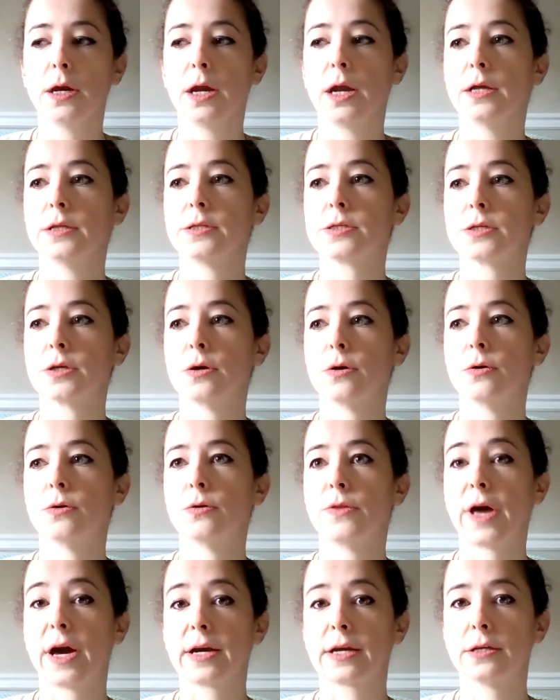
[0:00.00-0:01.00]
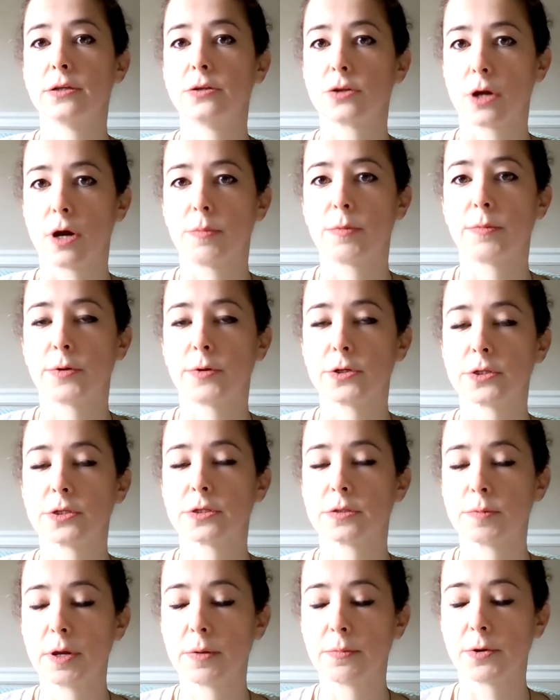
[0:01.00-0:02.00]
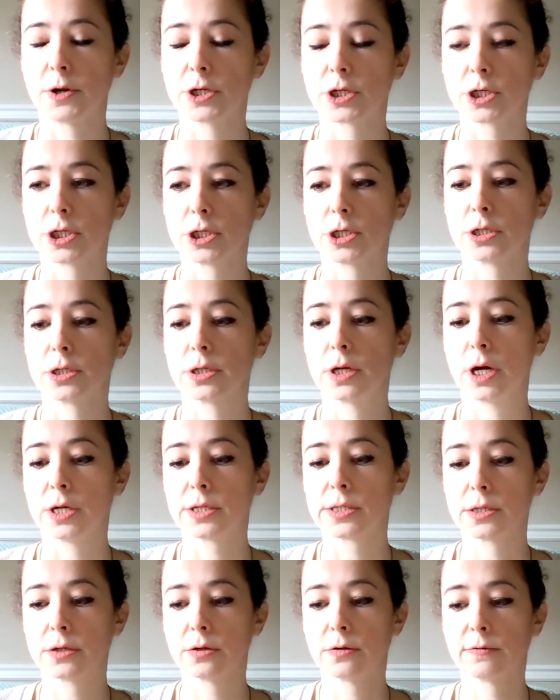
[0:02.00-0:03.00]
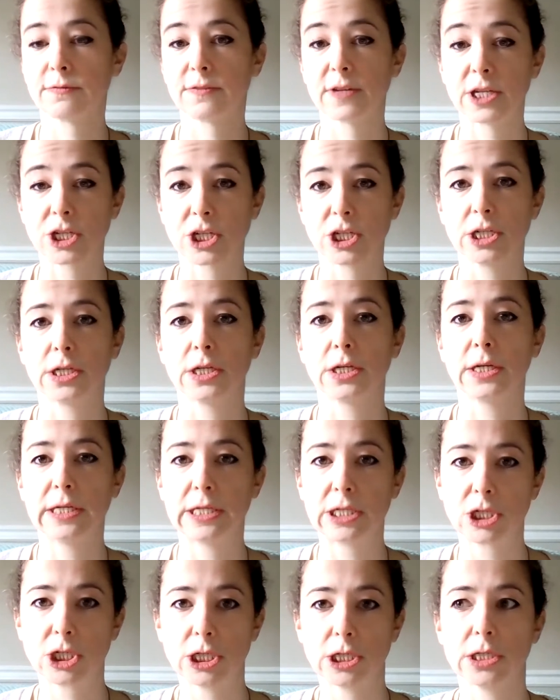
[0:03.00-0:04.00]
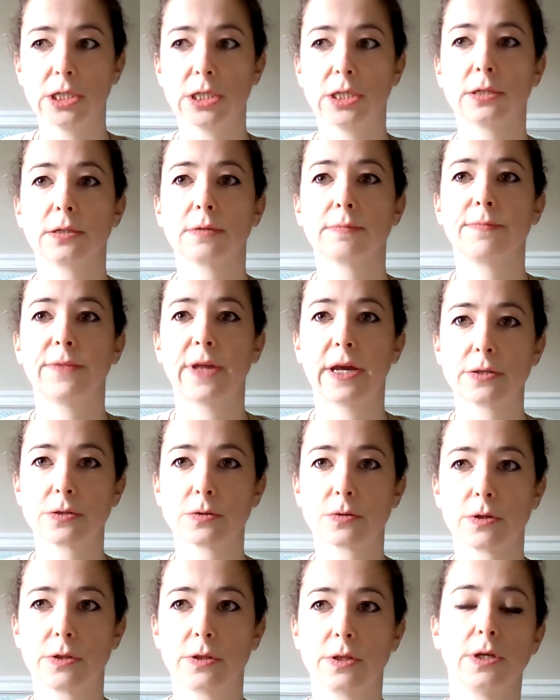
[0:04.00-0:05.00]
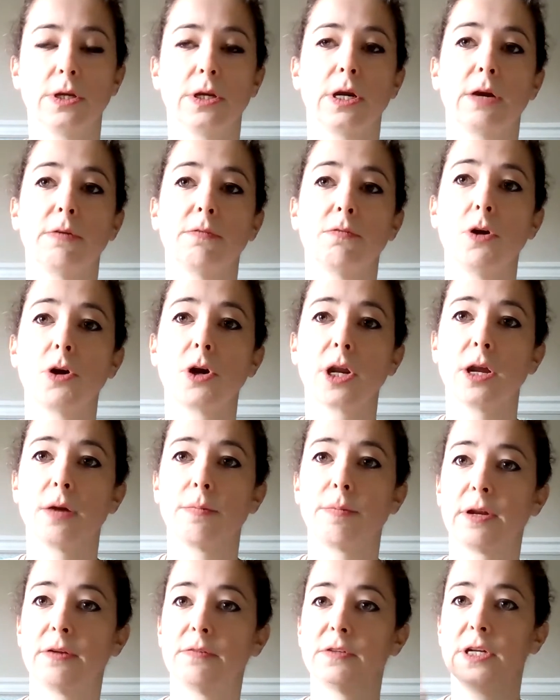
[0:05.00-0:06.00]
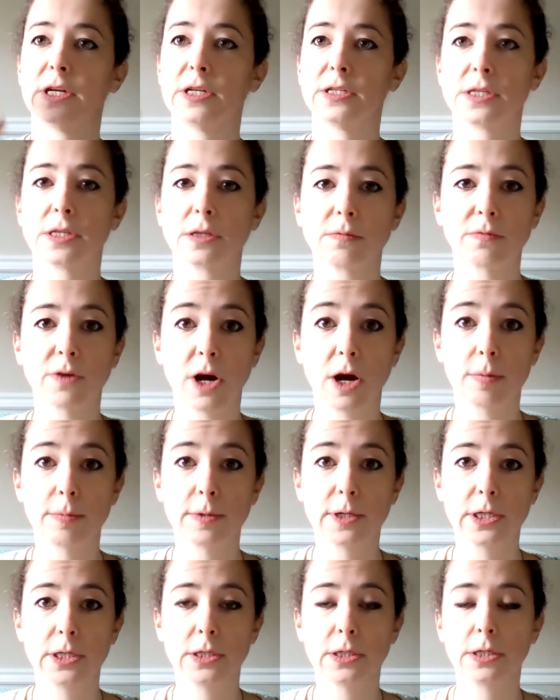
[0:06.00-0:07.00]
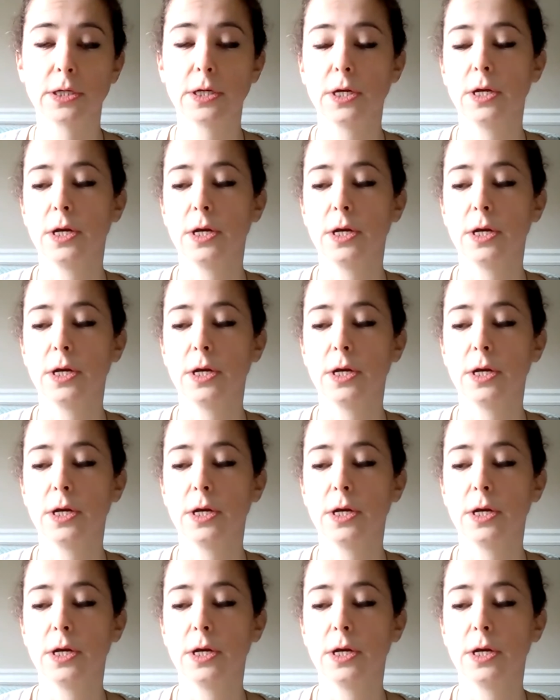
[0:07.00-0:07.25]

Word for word: And so that can drop a person's blood pressure. Also, flushing, itching, that sort of thing. I've woken up out of a dead sleep vomiting.